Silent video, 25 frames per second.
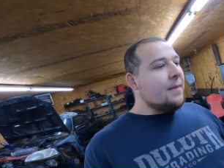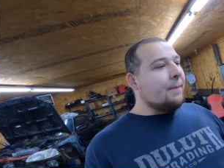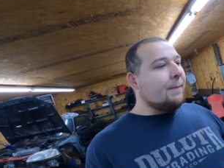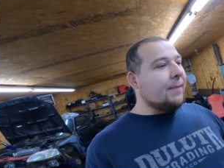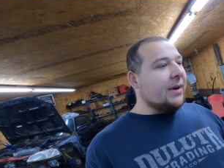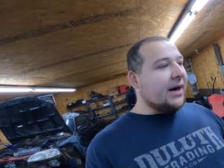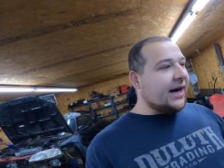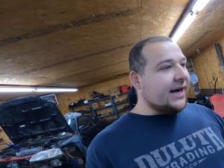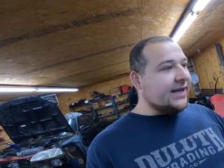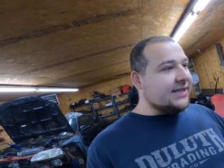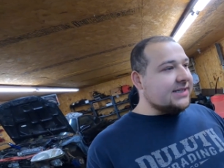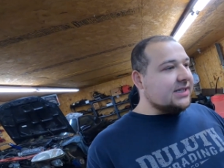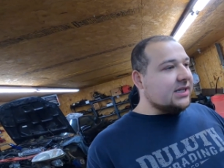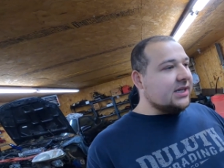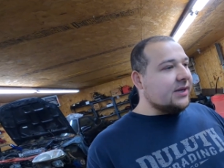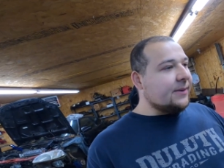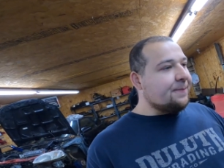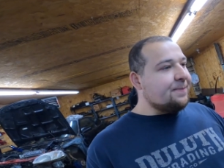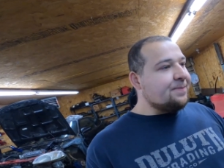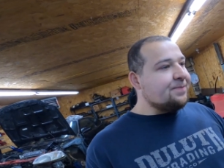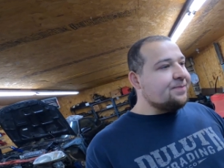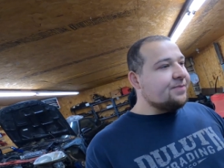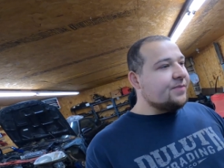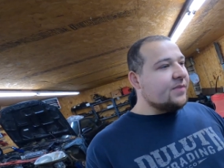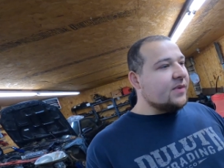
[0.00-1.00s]
But,
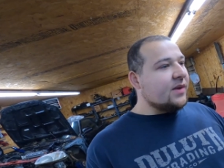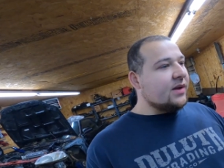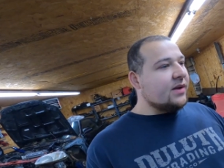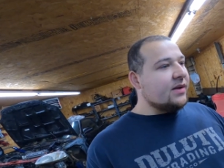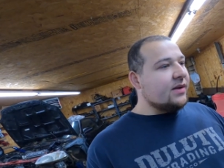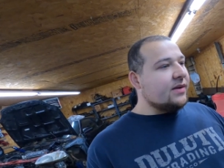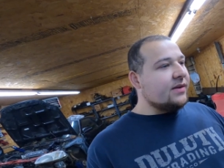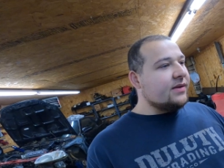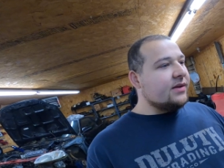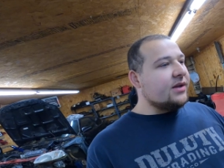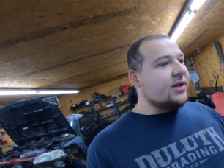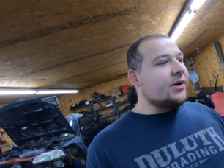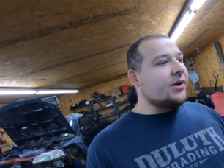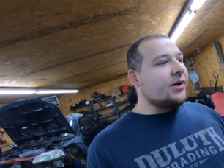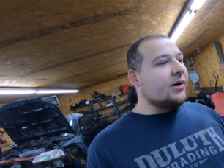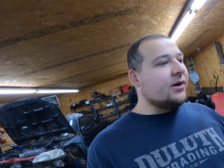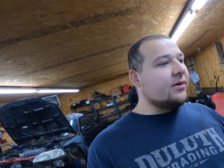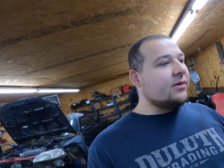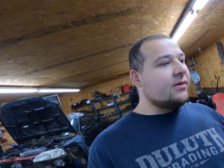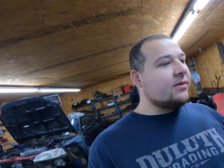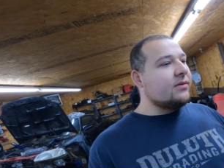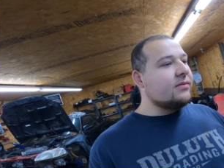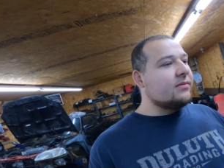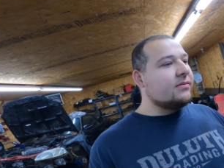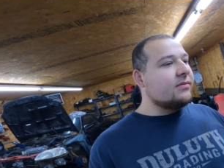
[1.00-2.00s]
you
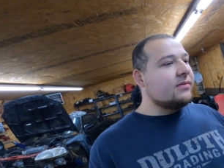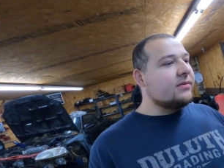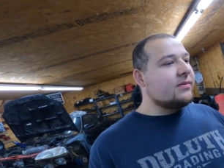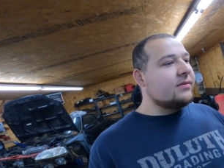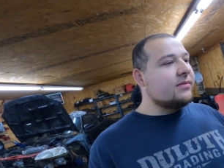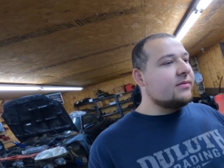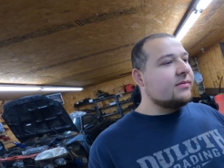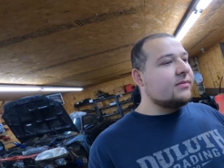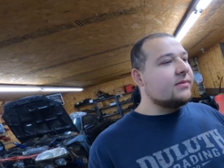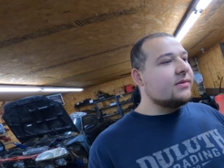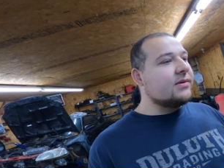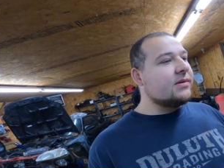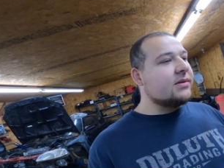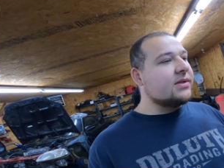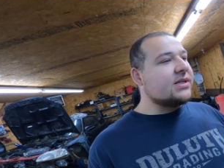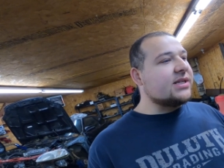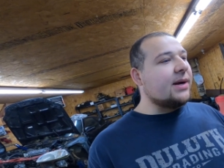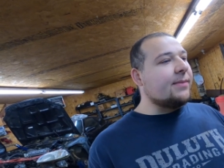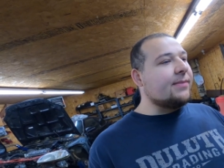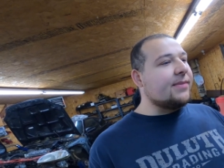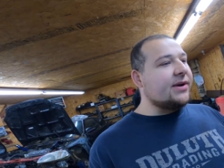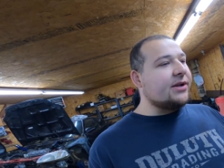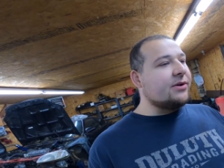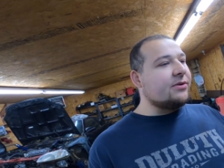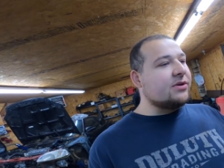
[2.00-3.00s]
know,
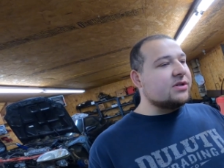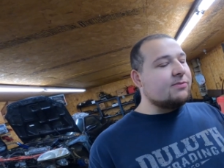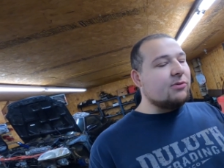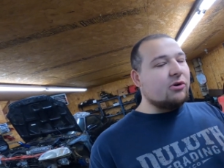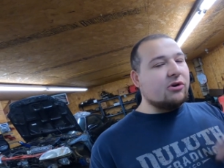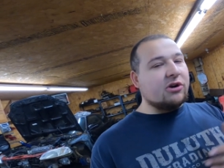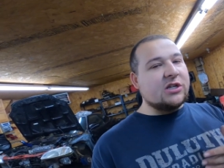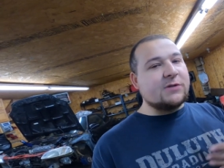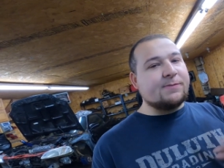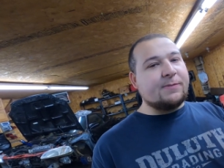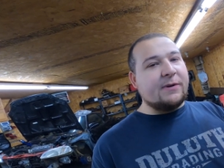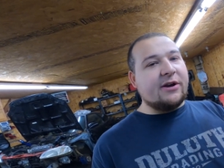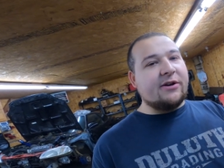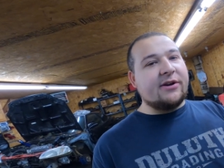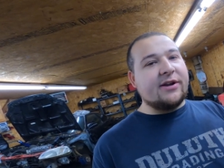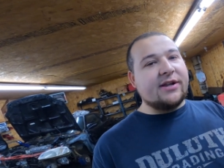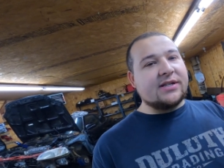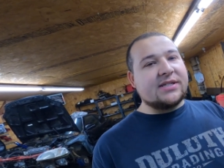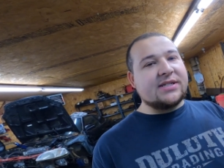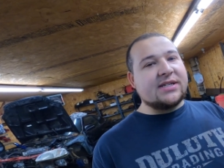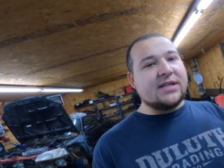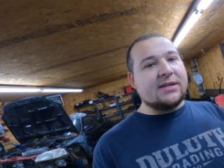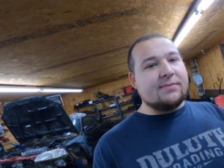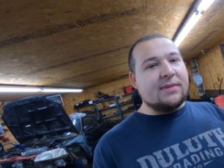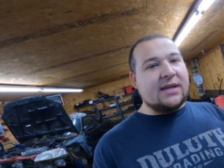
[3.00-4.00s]
somebody who's more
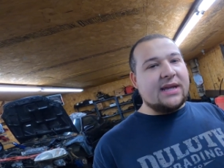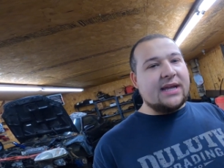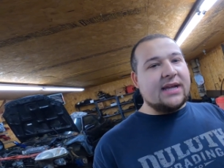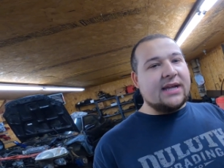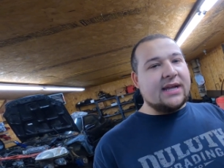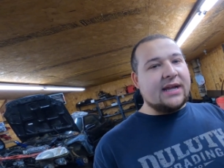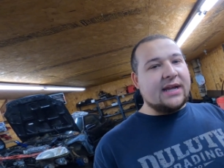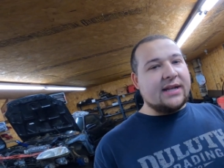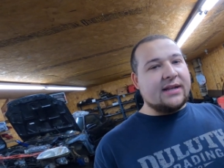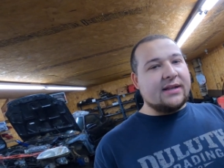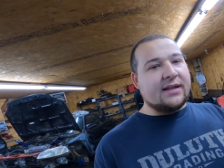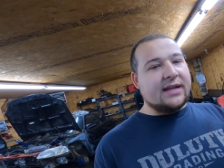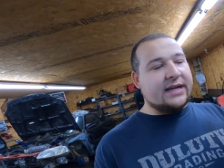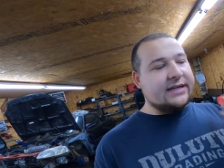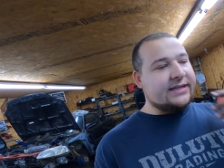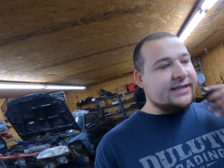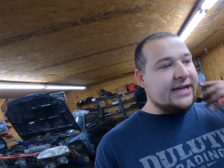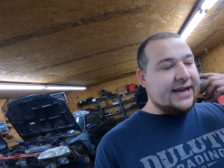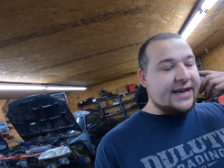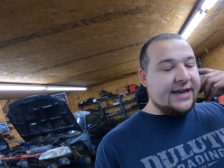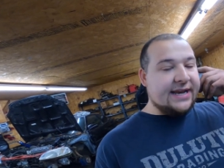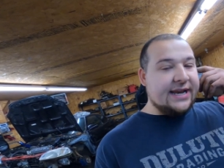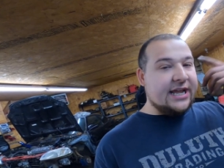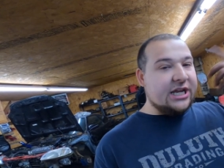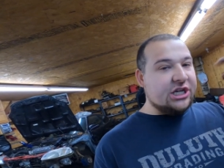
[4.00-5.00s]
experienced than me in the
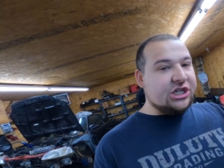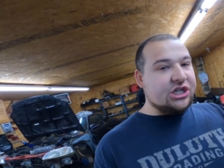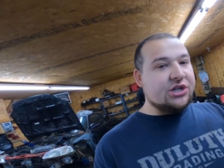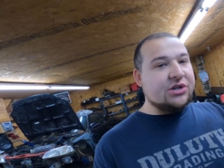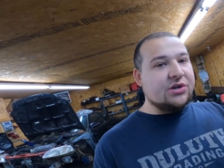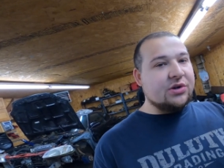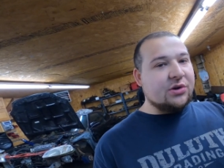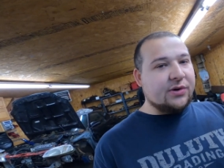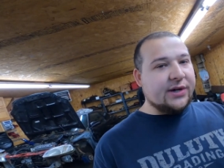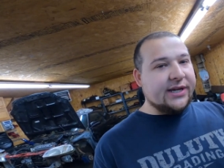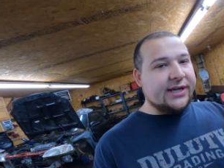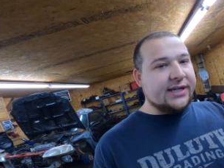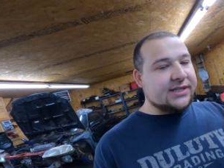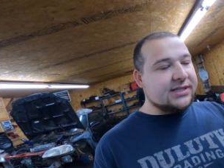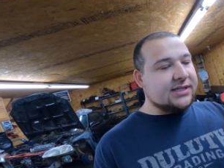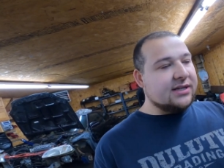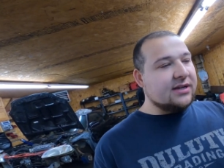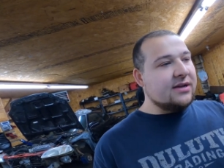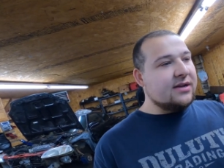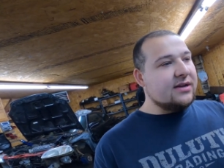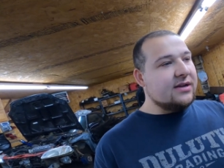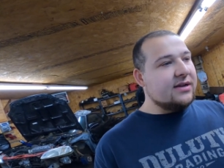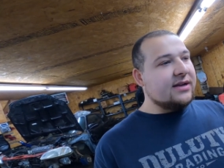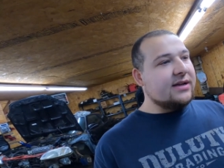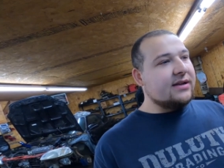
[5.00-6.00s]
detonation noise,
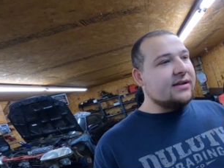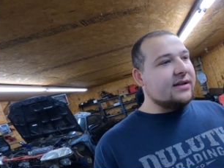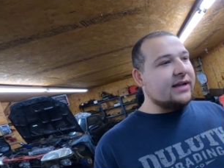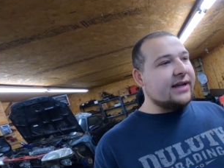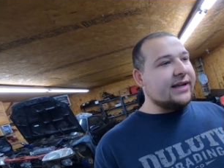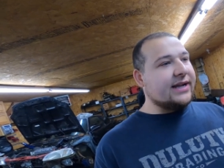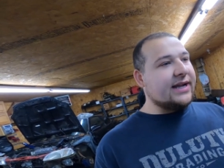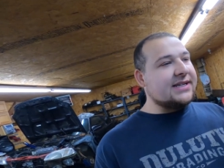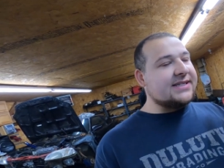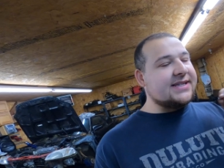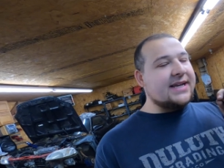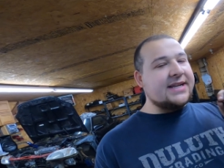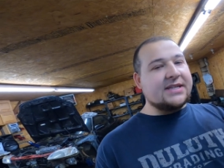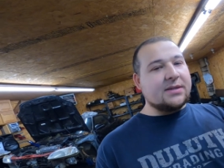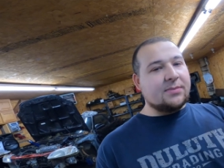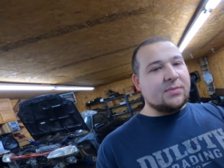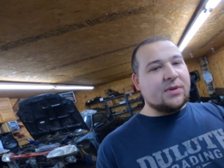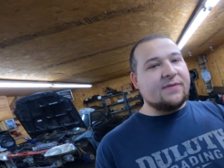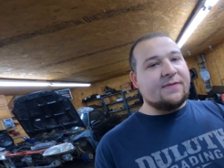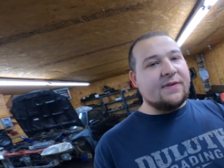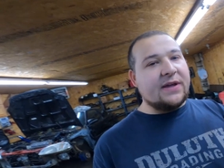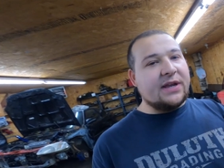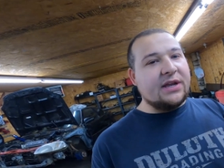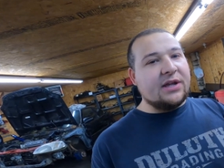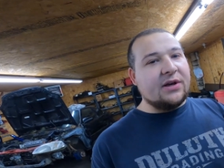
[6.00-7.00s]
like I sent him
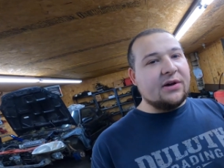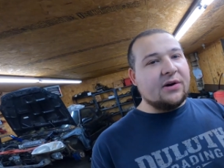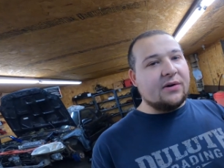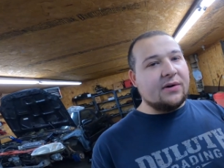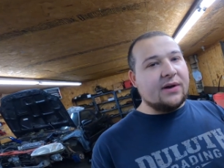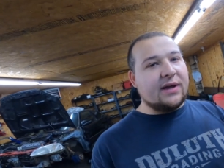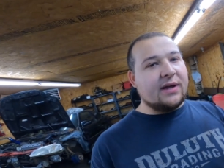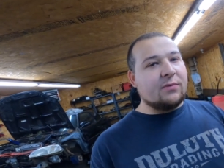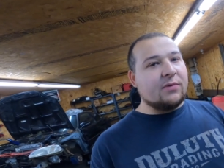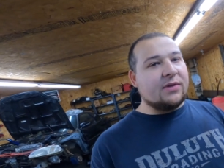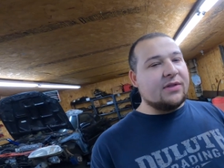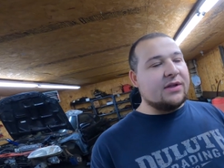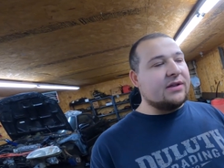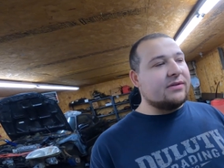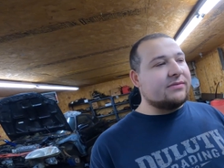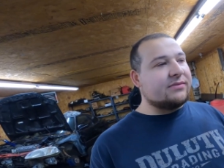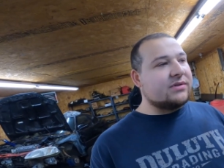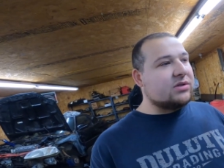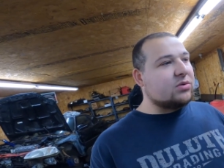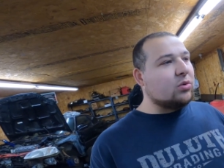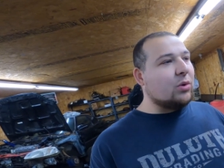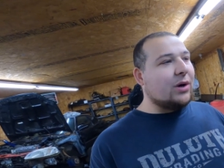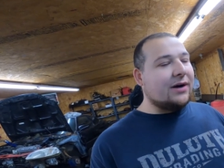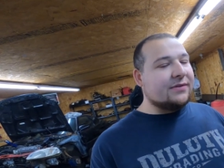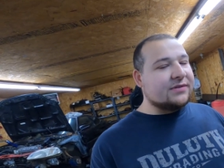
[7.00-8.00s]
the video, and within
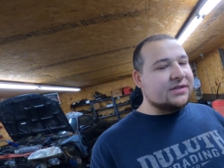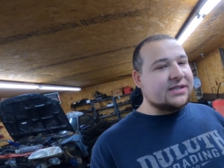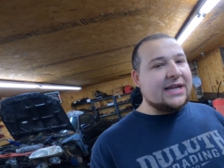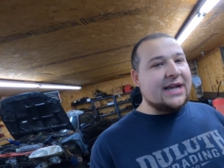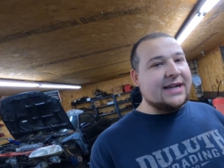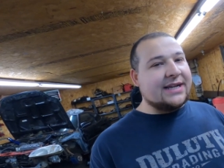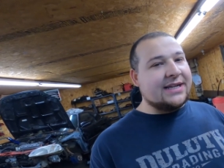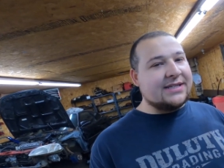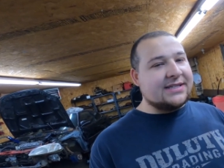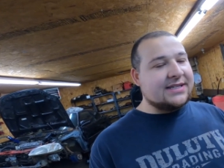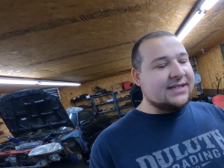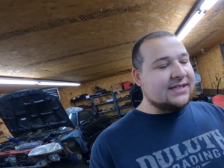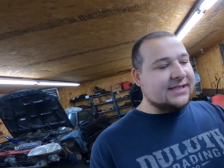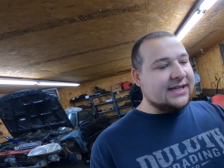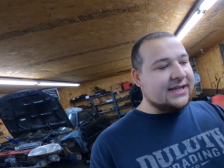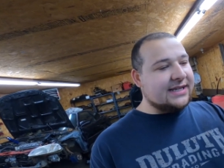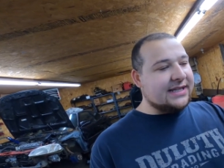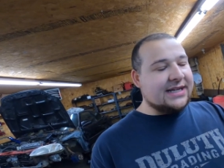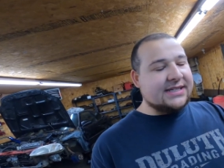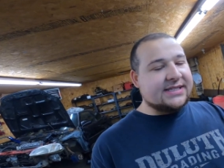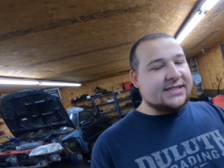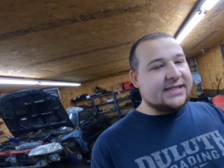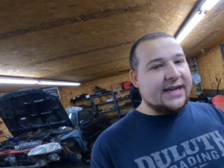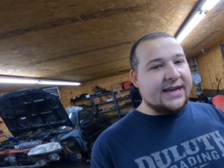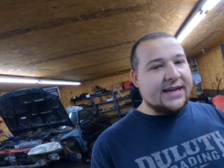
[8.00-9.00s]
12 seconds, he's like,
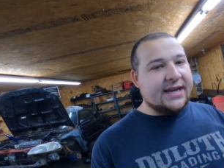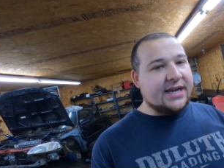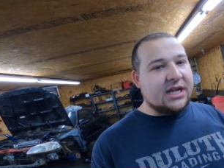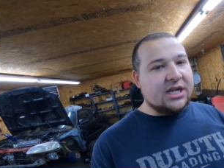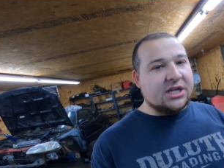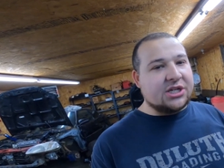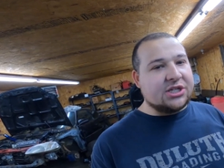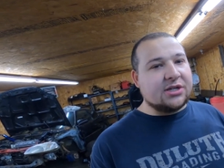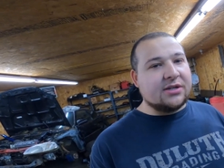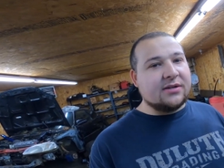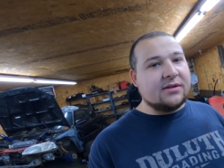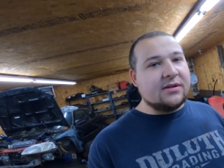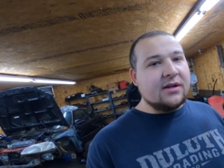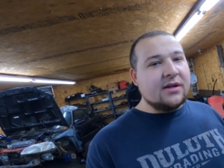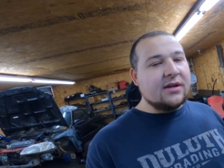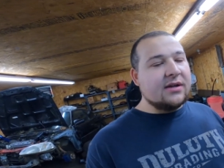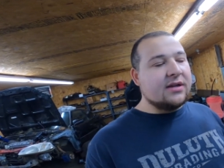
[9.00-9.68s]
that's detonation.